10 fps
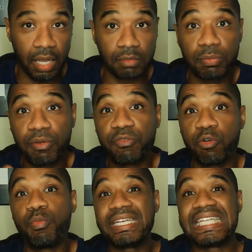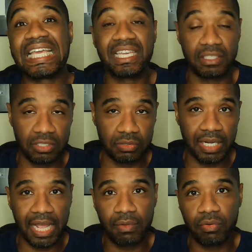So before we dig into
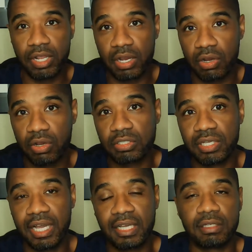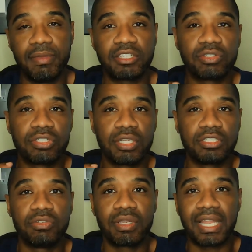it, I want to encourage you guys to make sure
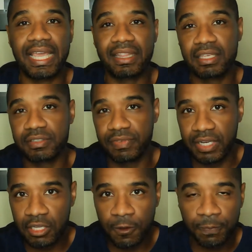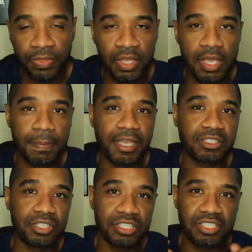that you like this video, make
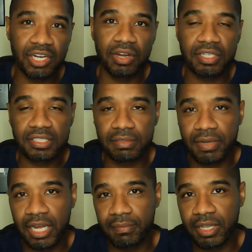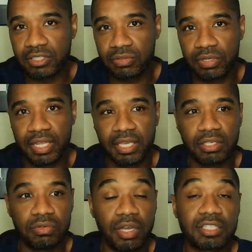sure you share it to somebody, make sure that
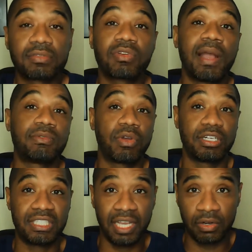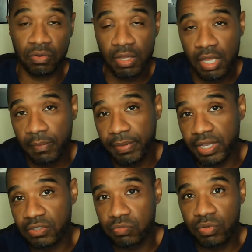you subscribe to our channel,
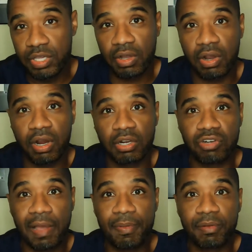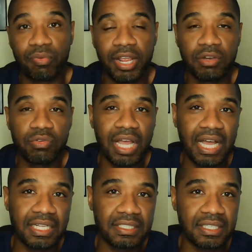because we are dropping brand new
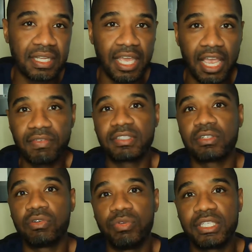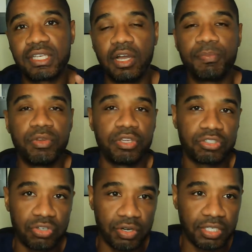content every single week to help you in your
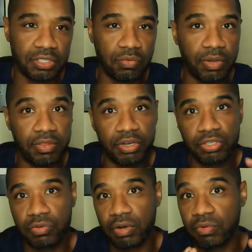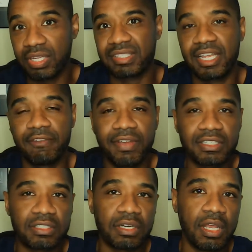journey. So whether you are a real estate
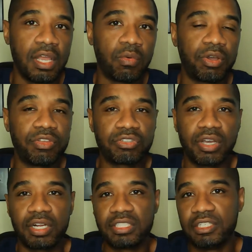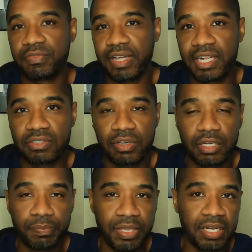investor, whether you're trying to achieve financial
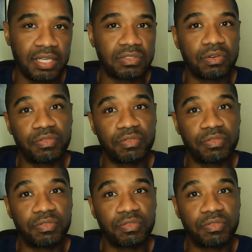independence or